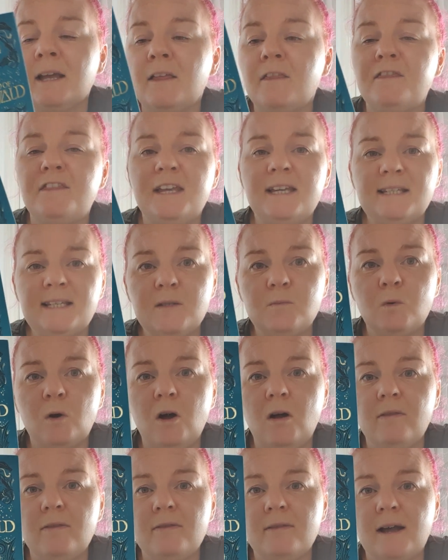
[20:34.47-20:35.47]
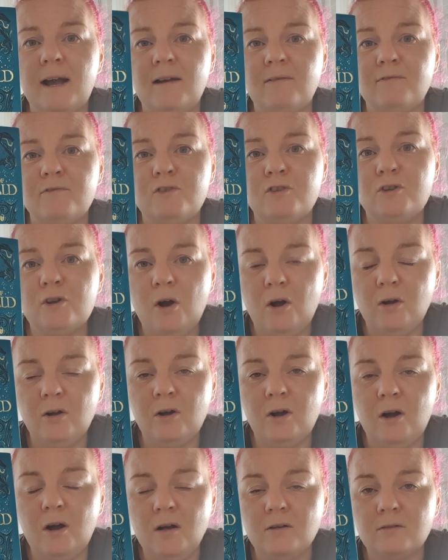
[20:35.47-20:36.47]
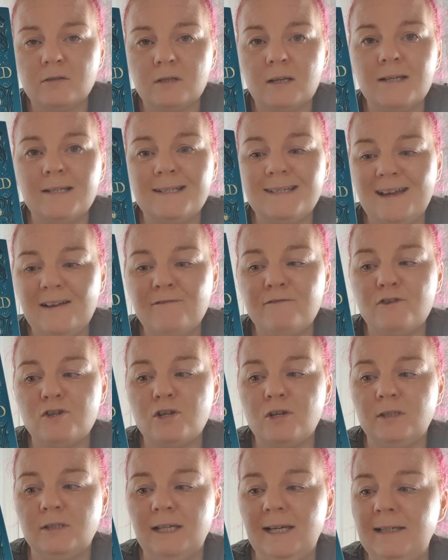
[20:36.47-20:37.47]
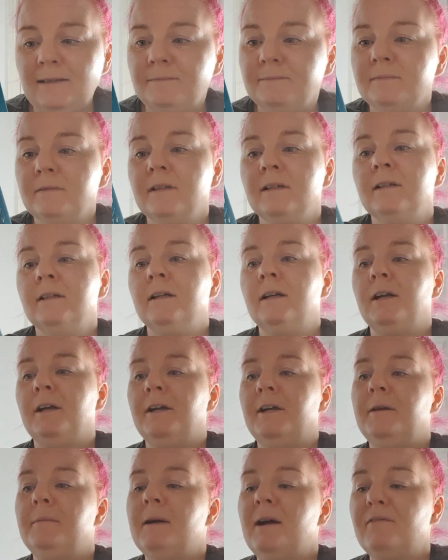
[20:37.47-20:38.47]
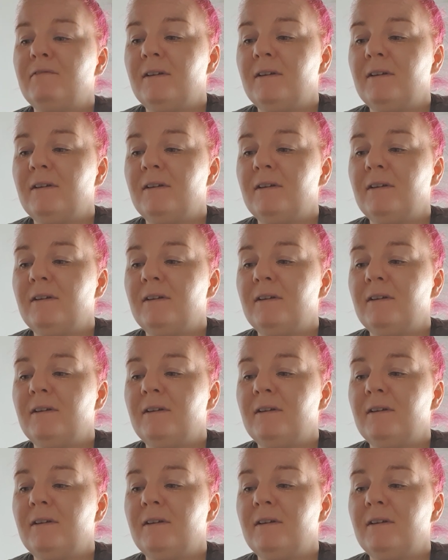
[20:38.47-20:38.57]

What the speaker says: This is one that I've not got, definitely. In